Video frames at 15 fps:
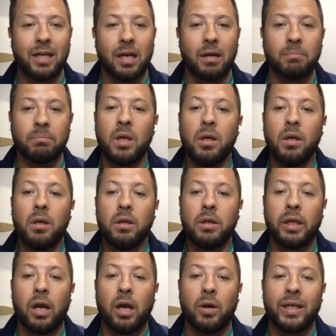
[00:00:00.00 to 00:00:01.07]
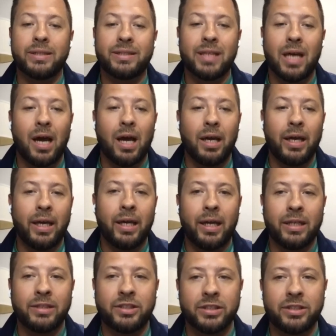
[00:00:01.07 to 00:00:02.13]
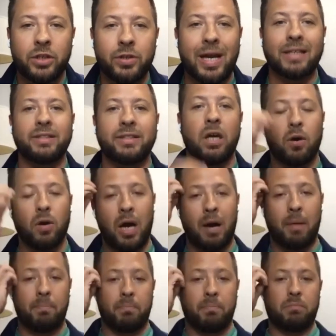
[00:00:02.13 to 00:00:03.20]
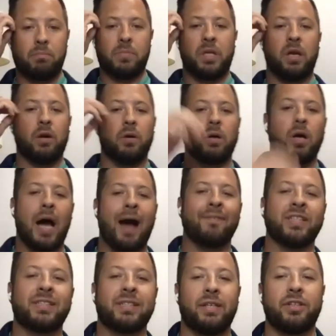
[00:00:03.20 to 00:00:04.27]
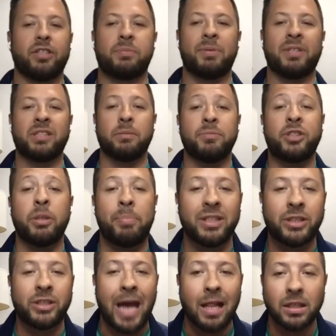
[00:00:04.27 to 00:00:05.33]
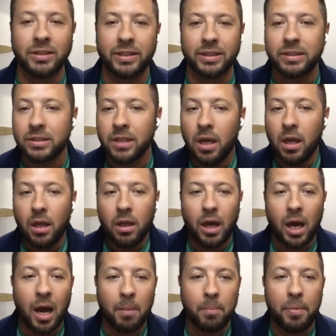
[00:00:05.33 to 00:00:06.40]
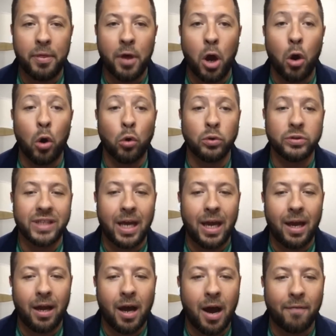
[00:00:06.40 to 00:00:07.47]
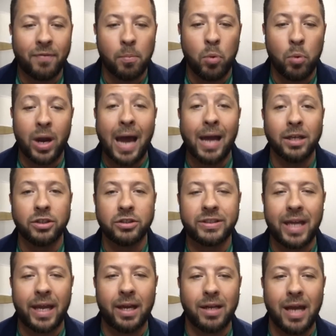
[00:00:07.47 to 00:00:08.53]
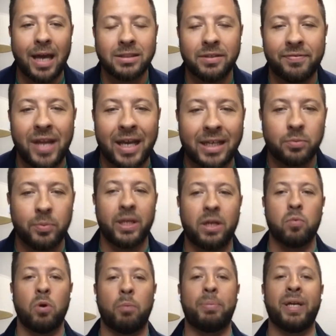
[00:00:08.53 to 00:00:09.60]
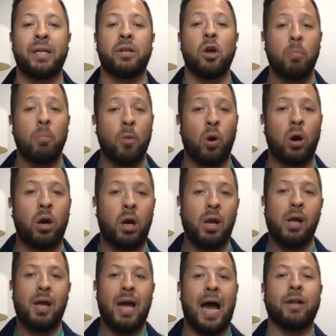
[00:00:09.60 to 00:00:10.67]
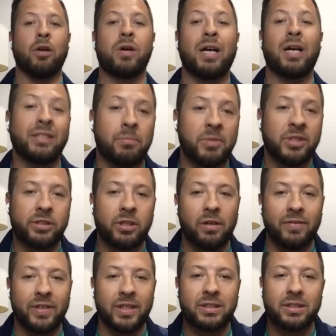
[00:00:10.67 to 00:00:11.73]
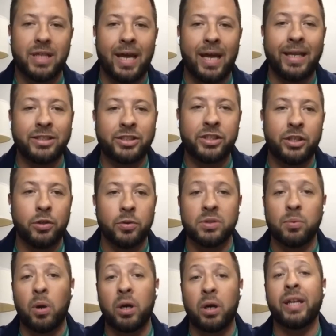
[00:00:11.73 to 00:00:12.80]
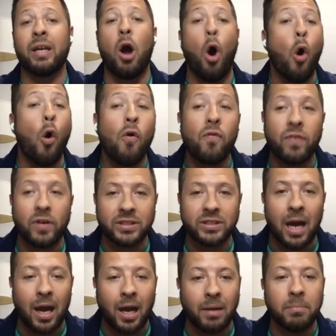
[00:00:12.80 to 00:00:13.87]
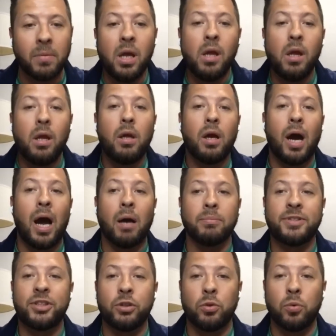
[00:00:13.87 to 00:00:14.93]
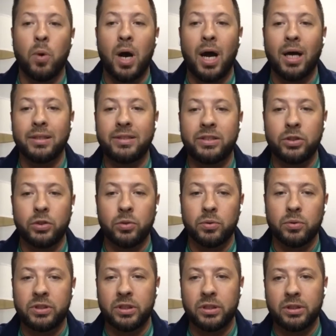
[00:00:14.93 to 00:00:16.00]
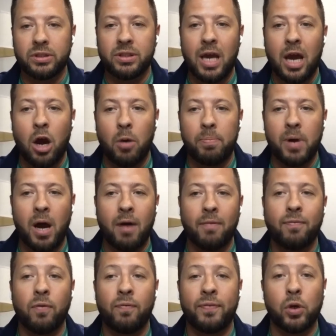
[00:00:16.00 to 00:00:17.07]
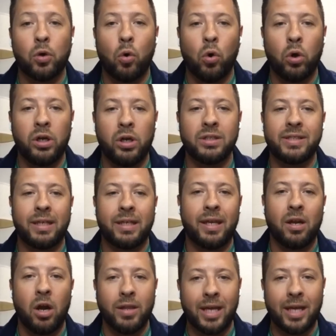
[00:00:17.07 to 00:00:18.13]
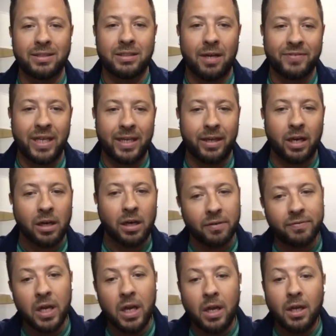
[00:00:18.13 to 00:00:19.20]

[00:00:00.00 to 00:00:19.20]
Um, you know, it's uh, and just so you guys know, um, you know, obviously there's been some shipping challenges. Um, those, uh, from what I understand, as of next week, will be no more. I know customer service at HQ is working overtime um, to, uh, to, to, to help uh, fulfill orders and get all that stuff taken care of.